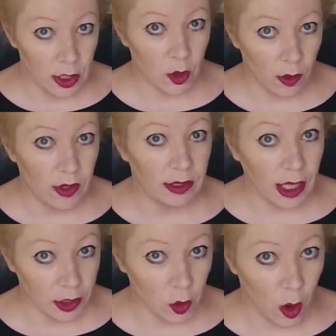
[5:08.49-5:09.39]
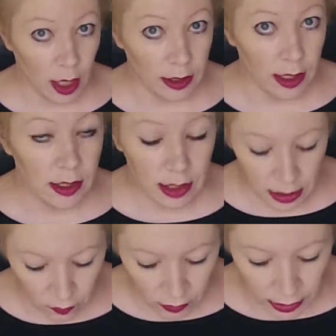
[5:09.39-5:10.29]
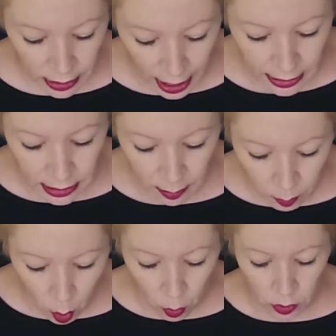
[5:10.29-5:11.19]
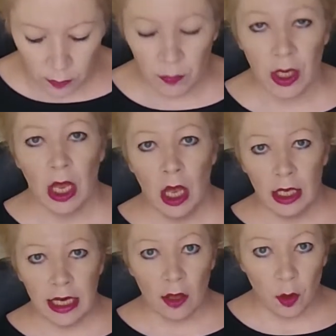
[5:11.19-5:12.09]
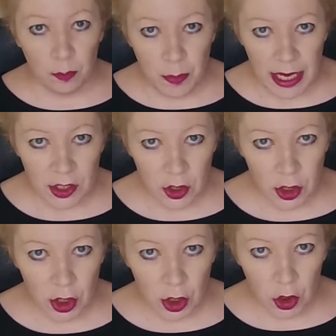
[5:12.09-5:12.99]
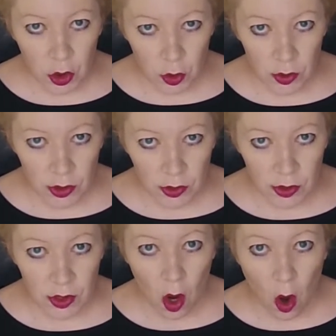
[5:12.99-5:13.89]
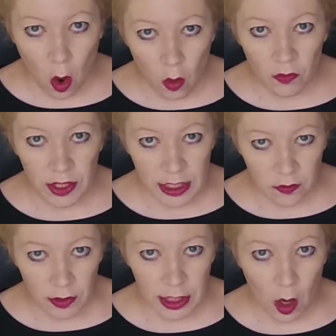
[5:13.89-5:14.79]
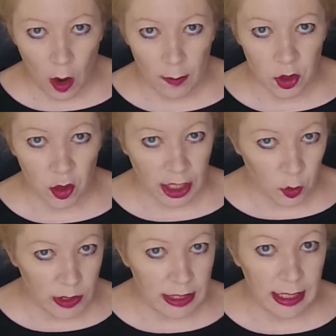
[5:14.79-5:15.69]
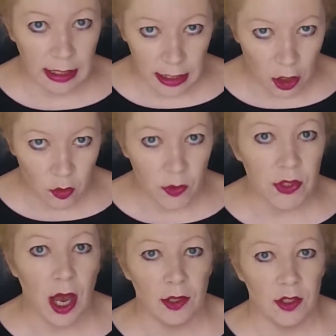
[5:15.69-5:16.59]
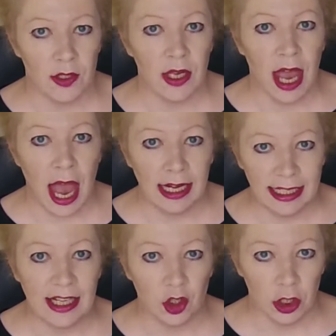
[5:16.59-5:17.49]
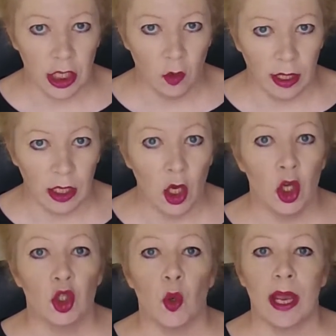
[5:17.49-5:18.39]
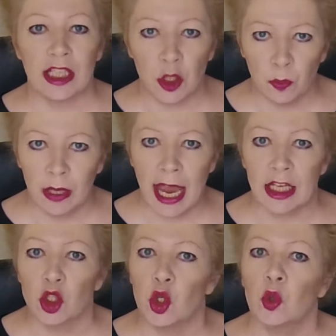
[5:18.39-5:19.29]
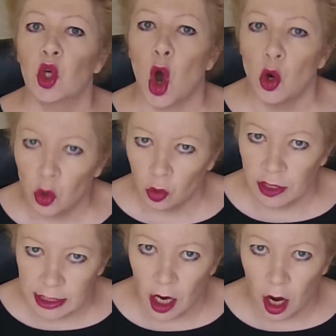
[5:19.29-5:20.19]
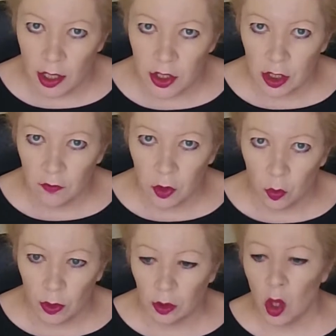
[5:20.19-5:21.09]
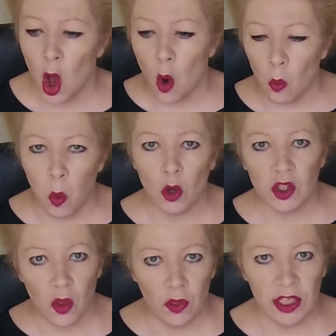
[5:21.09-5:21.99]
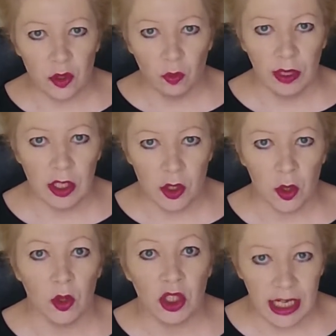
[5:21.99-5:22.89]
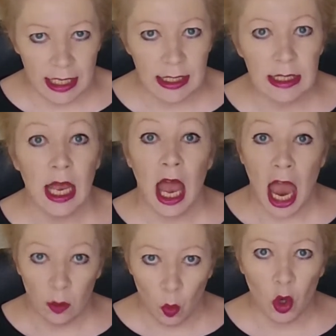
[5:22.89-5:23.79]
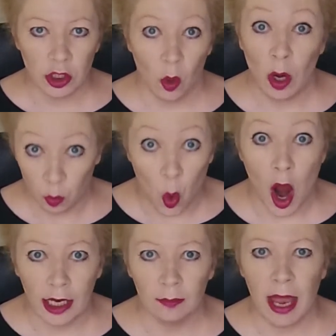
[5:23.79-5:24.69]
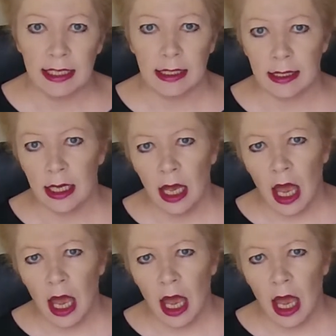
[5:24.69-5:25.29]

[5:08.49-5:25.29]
So I think that's quite significant and important. Now, the best uses of these video abstracts we see in the natural sciences and in engineering to explain, to concretize, if you will, what this research is and why it matters.